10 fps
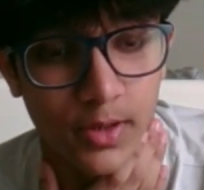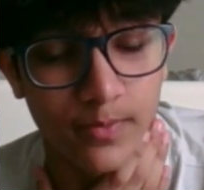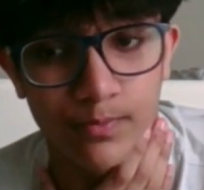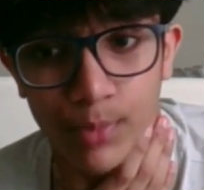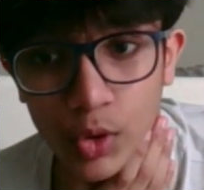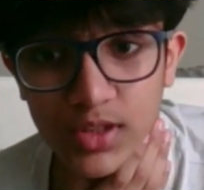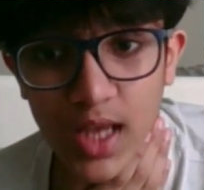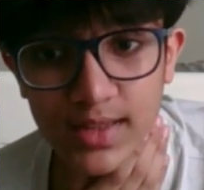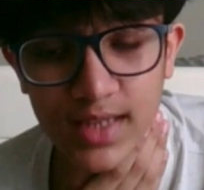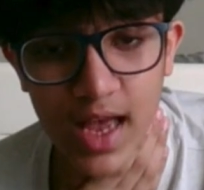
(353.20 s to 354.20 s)
both
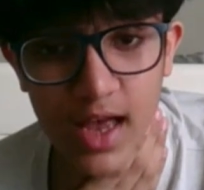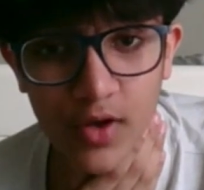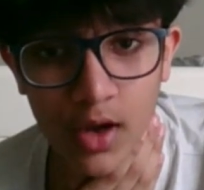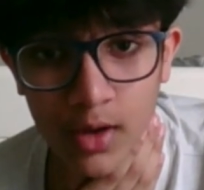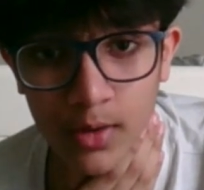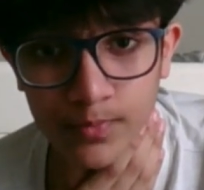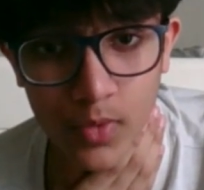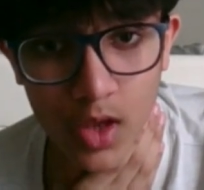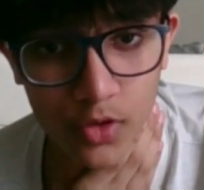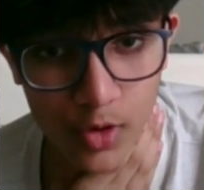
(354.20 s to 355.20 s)
sides have
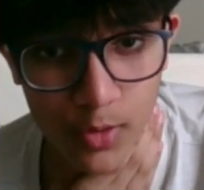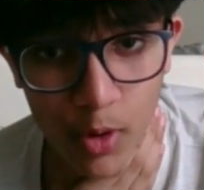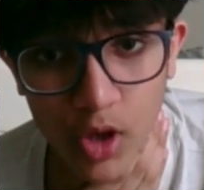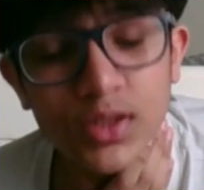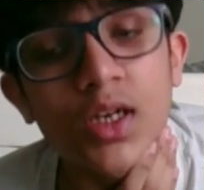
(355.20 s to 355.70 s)
3 pawns.